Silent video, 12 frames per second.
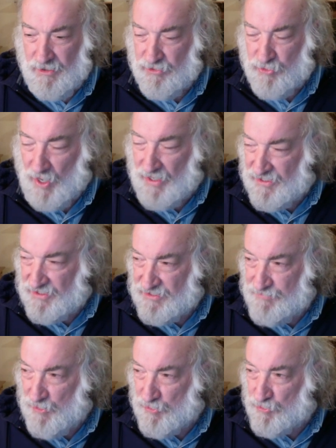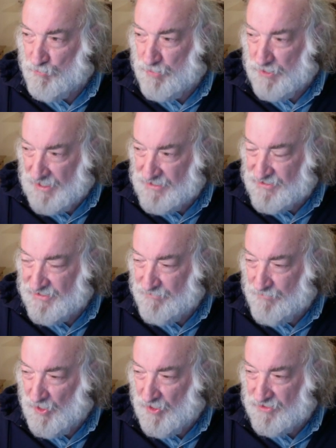try to get a spiritual blessing
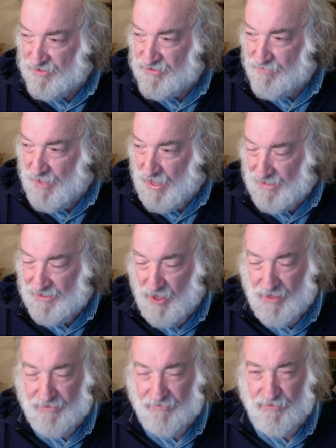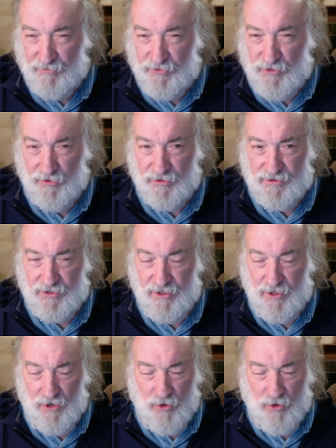upon some icon of their church,